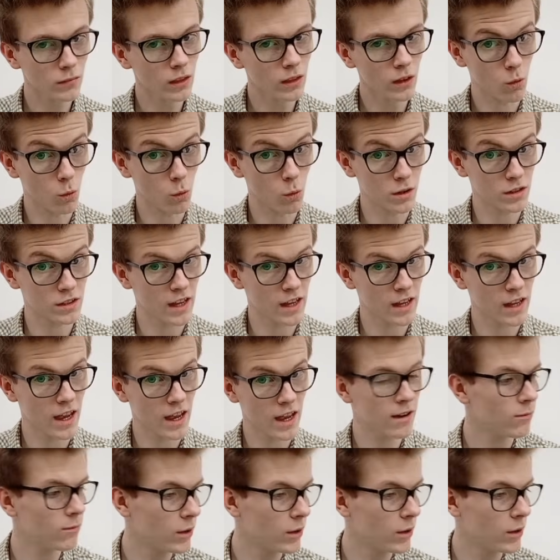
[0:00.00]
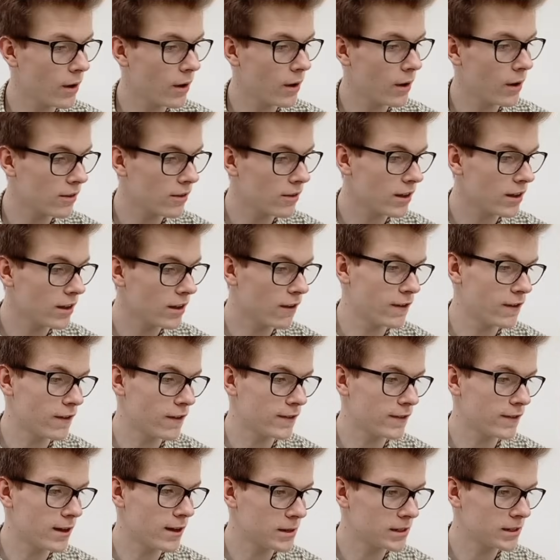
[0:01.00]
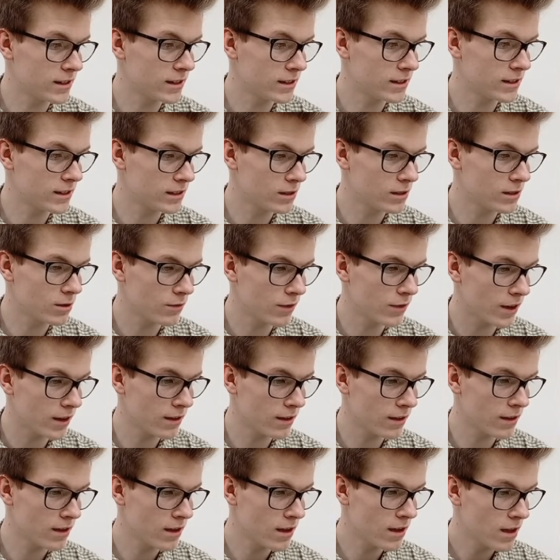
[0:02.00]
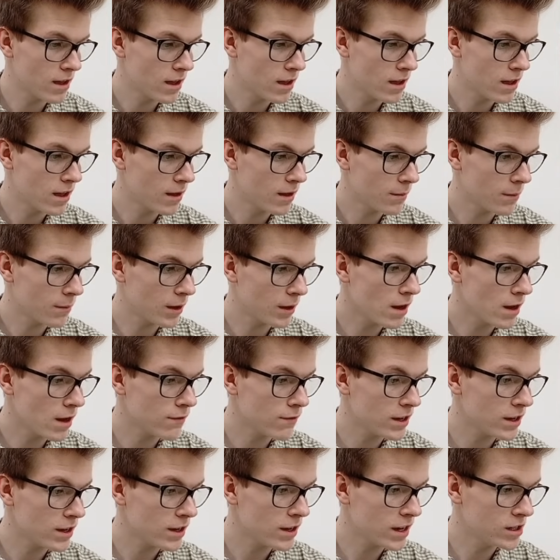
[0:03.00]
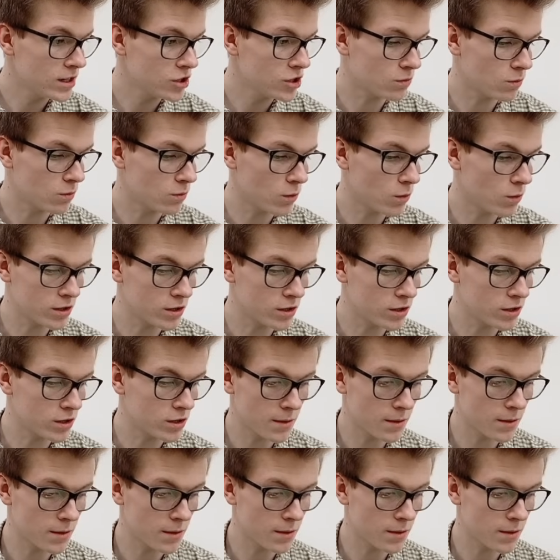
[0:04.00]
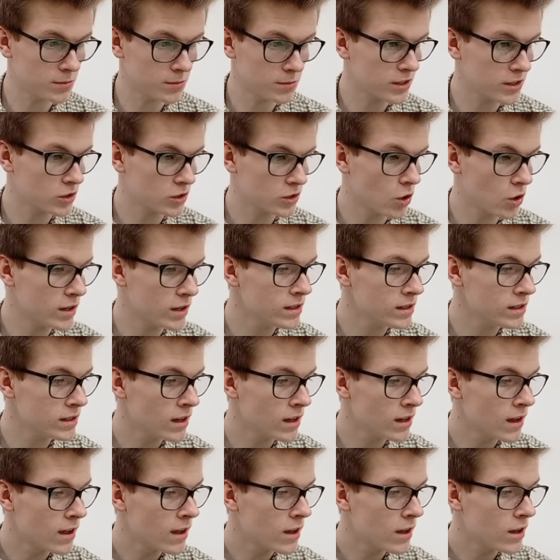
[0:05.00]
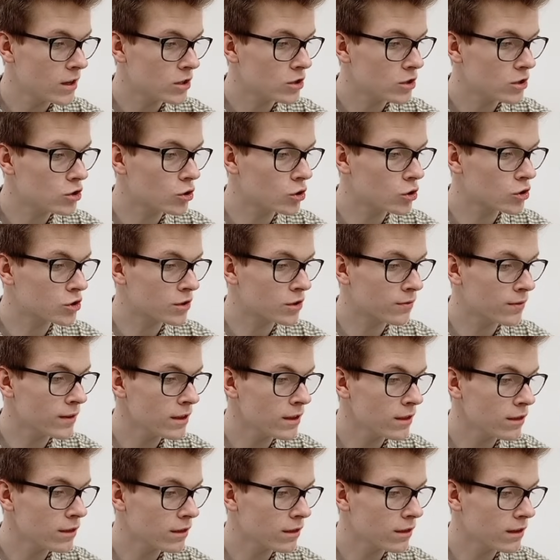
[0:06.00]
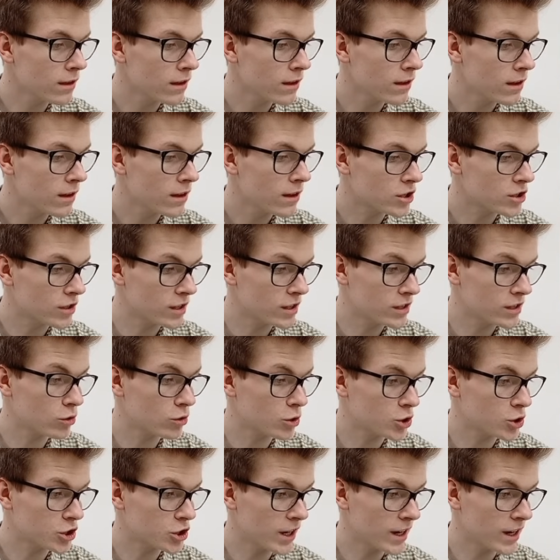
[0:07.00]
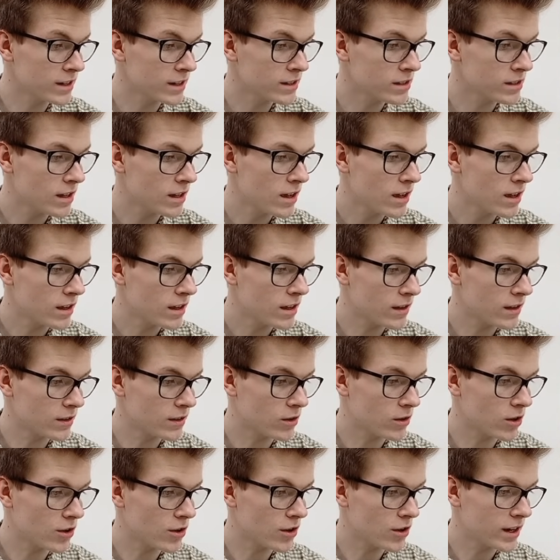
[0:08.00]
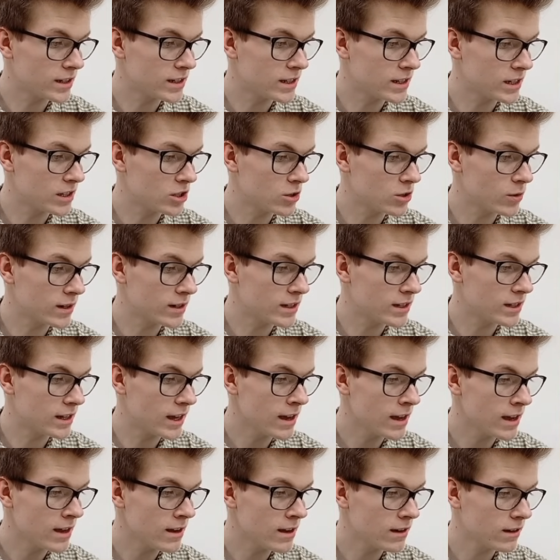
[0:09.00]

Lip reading: Once again, we know I love it, 50% silver. But lovely condition ones. I picked out some nice coins. George V, these are all shillings. They've got 1928.